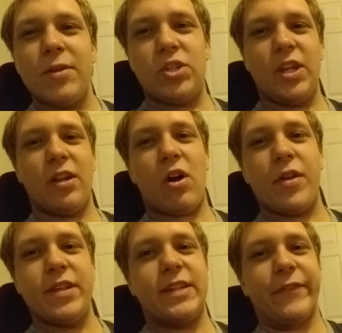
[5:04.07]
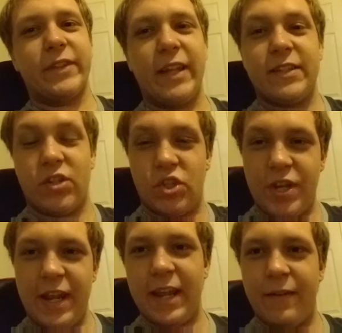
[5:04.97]
Machine, all these different things that
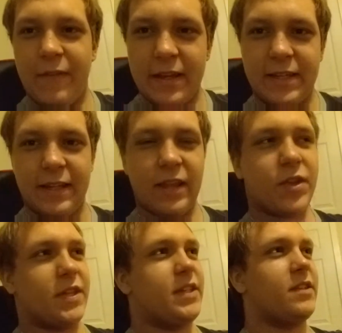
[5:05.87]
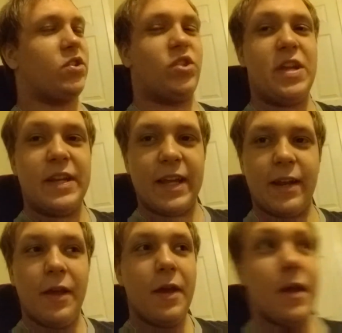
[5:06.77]
she invented, all these things that she
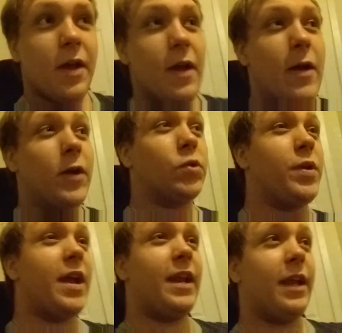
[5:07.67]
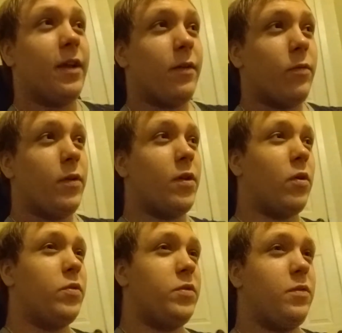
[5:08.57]
did, creating, you
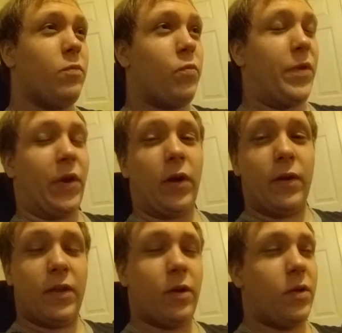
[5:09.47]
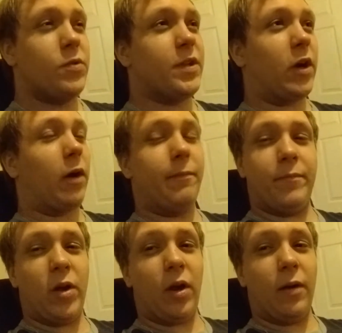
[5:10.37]
know, with her, you know, using
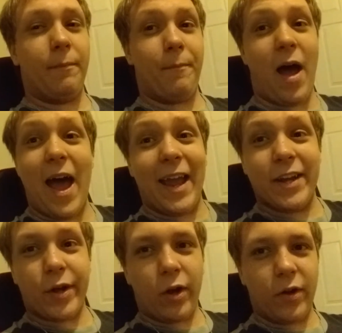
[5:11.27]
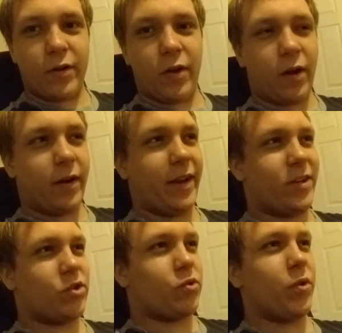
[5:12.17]
her mind, her
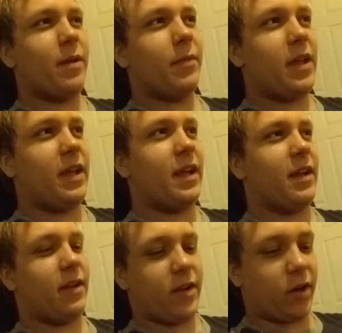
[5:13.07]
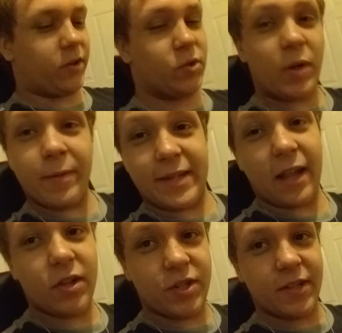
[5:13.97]
extreme
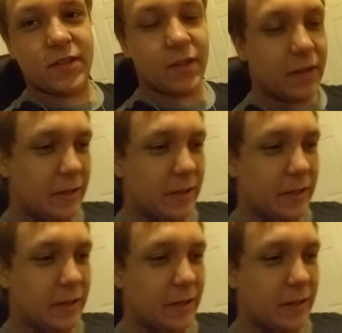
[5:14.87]
intelligence,